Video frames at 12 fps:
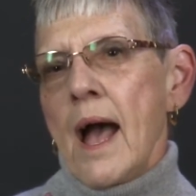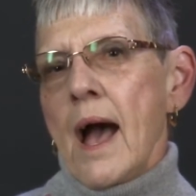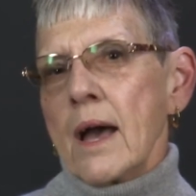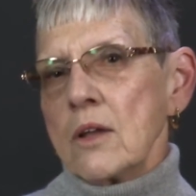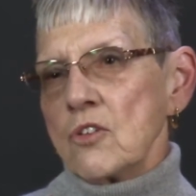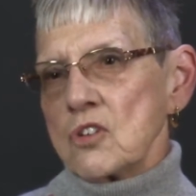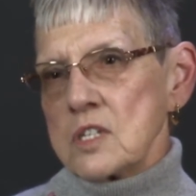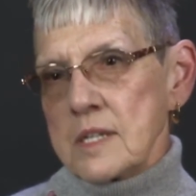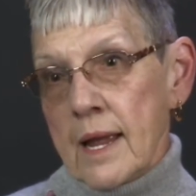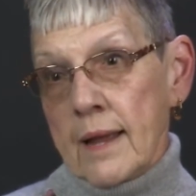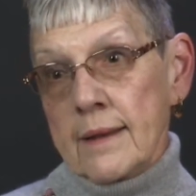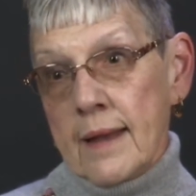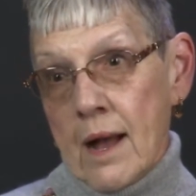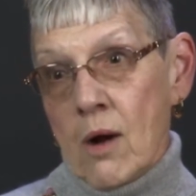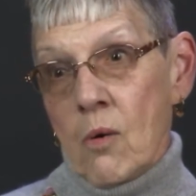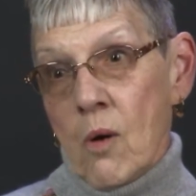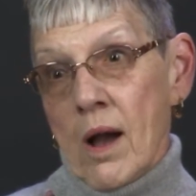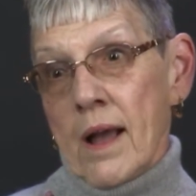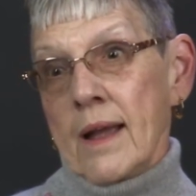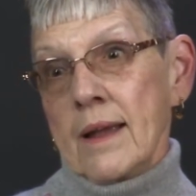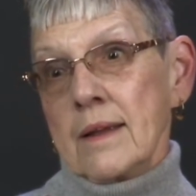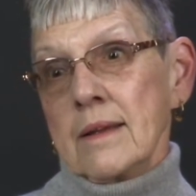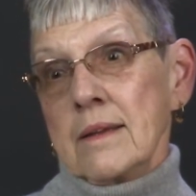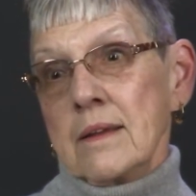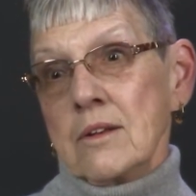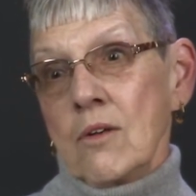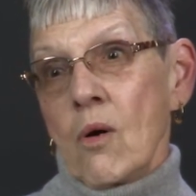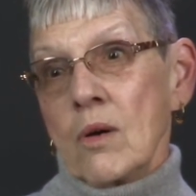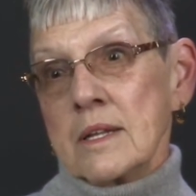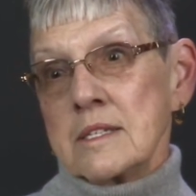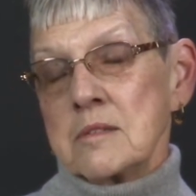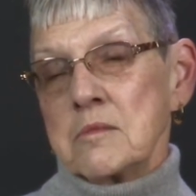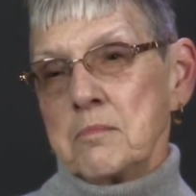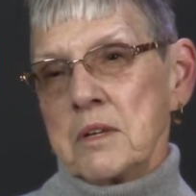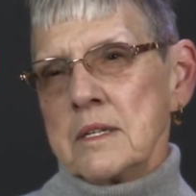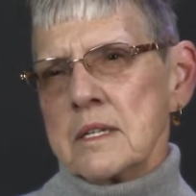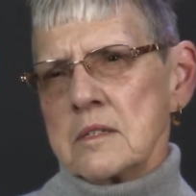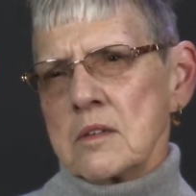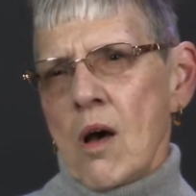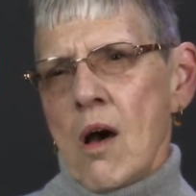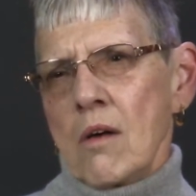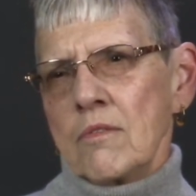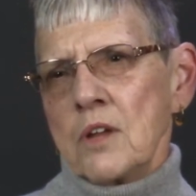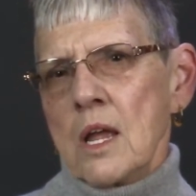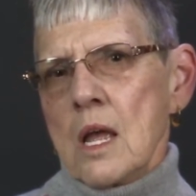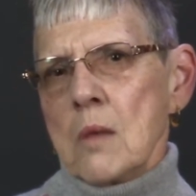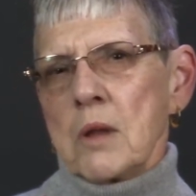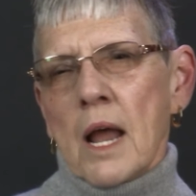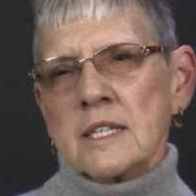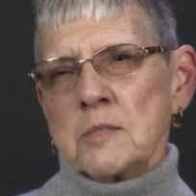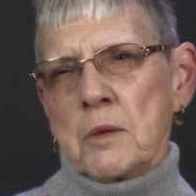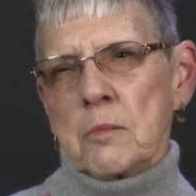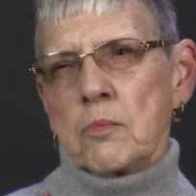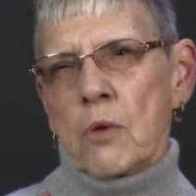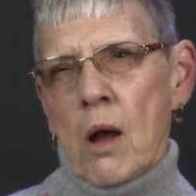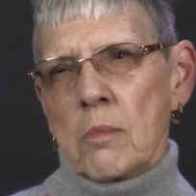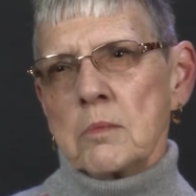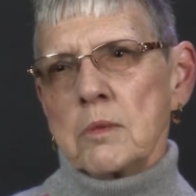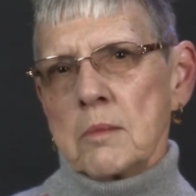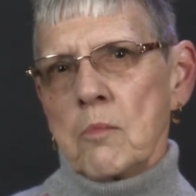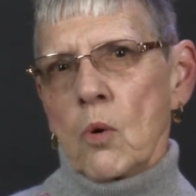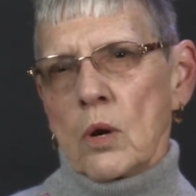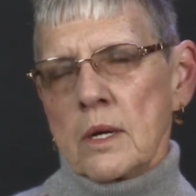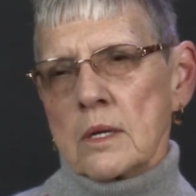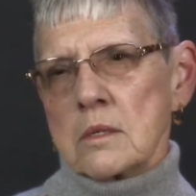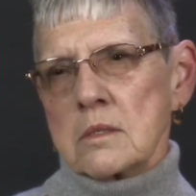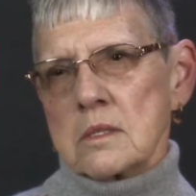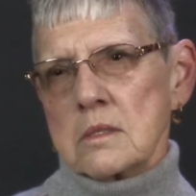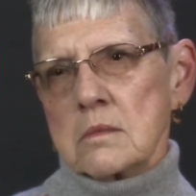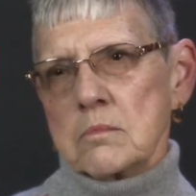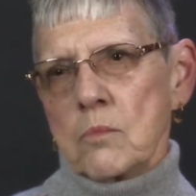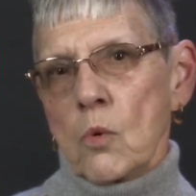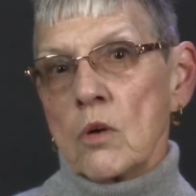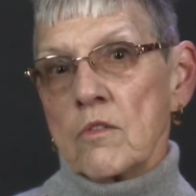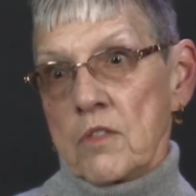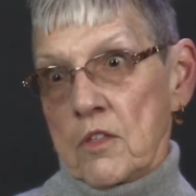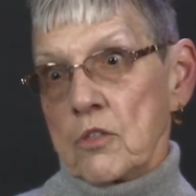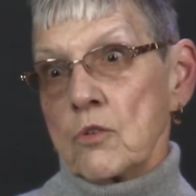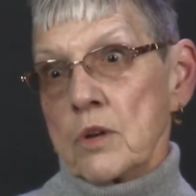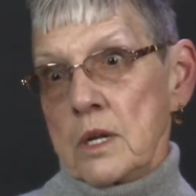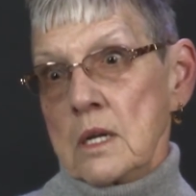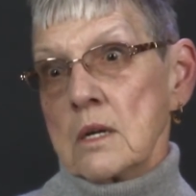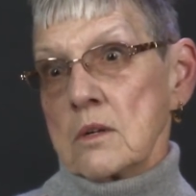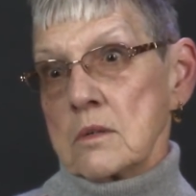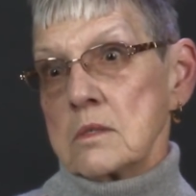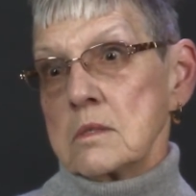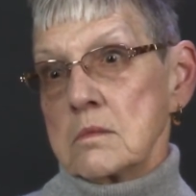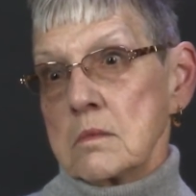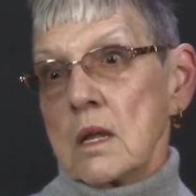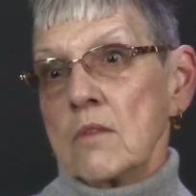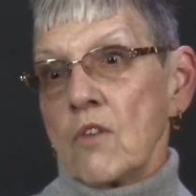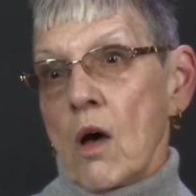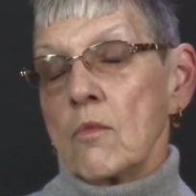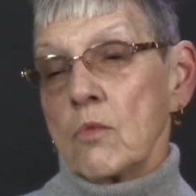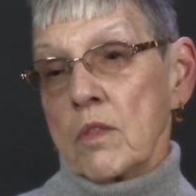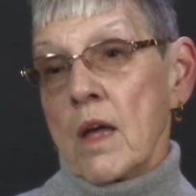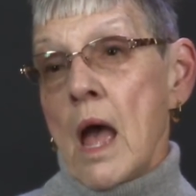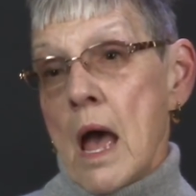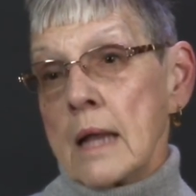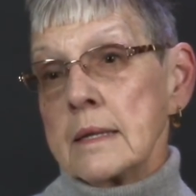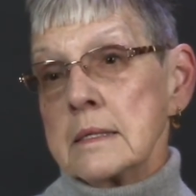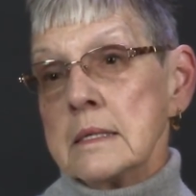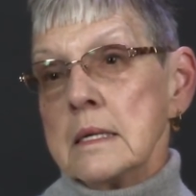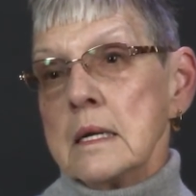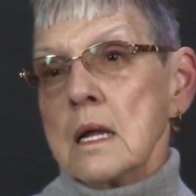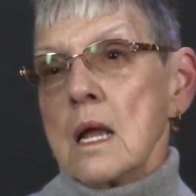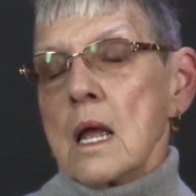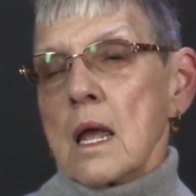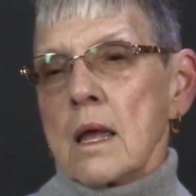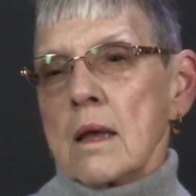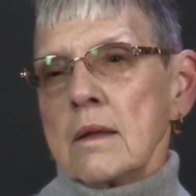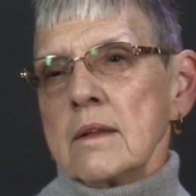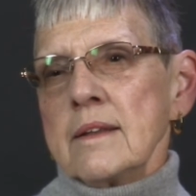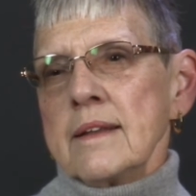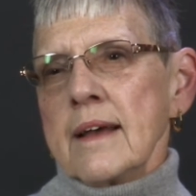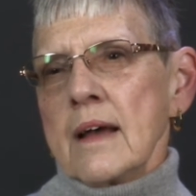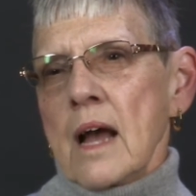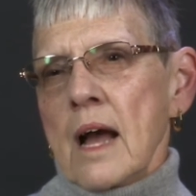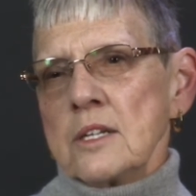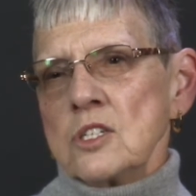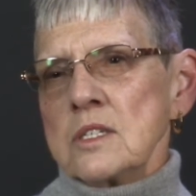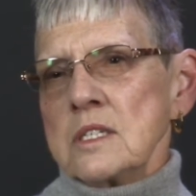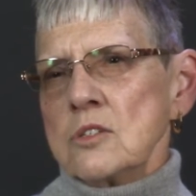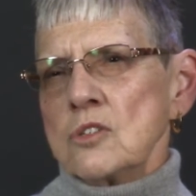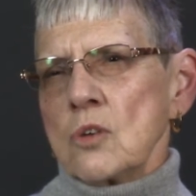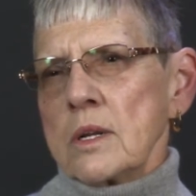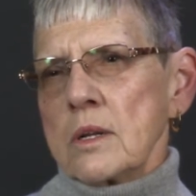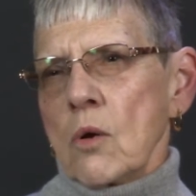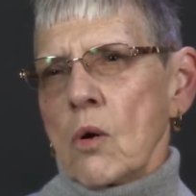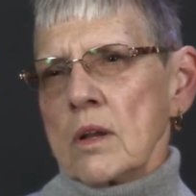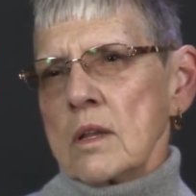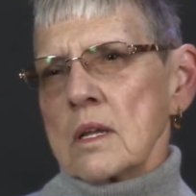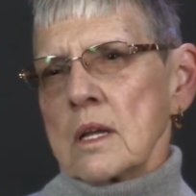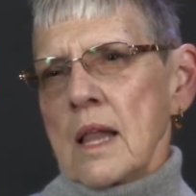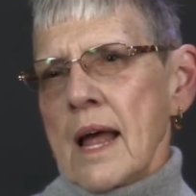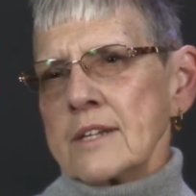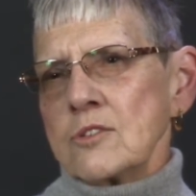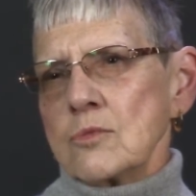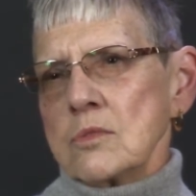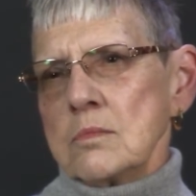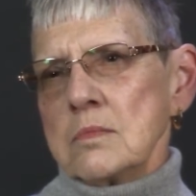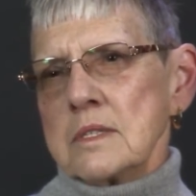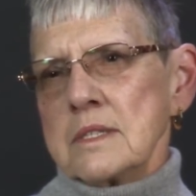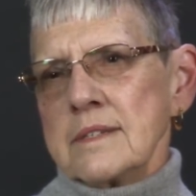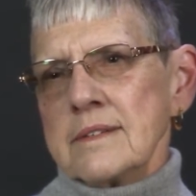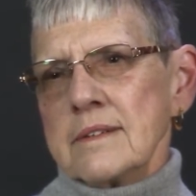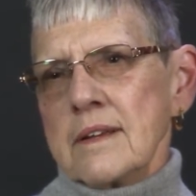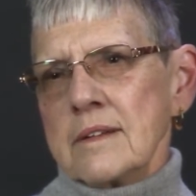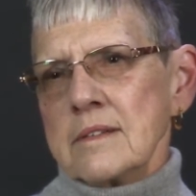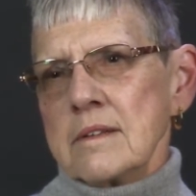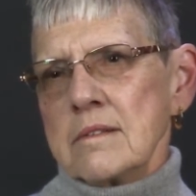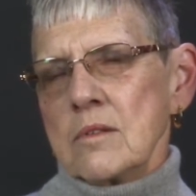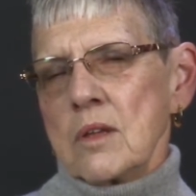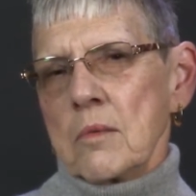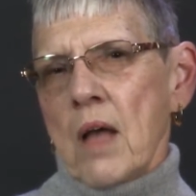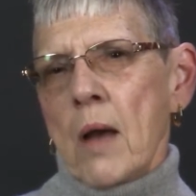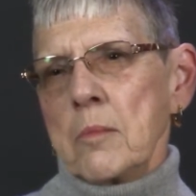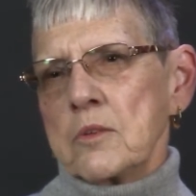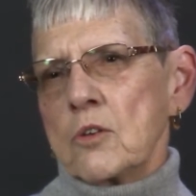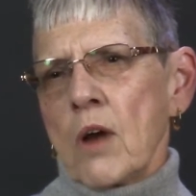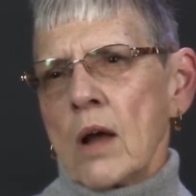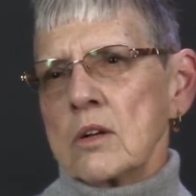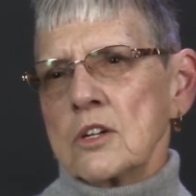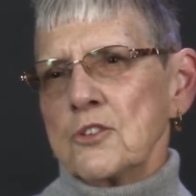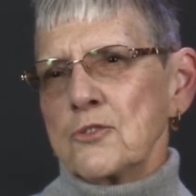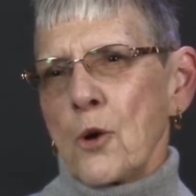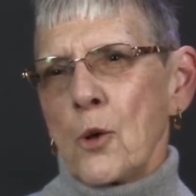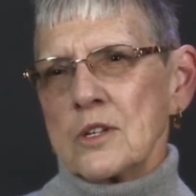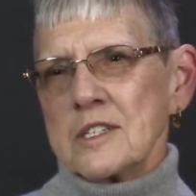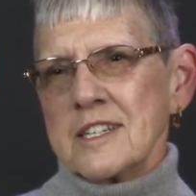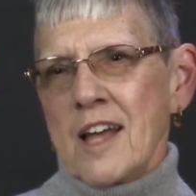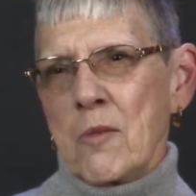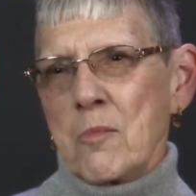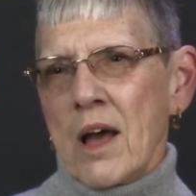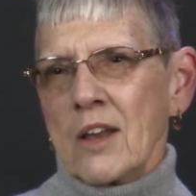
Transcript: I understand now why, you know, it's been dissolved. But I spent probably more of the 30 years involved with that. Yeah. And I just enjoyed going to the classrooms. And crowd control is not my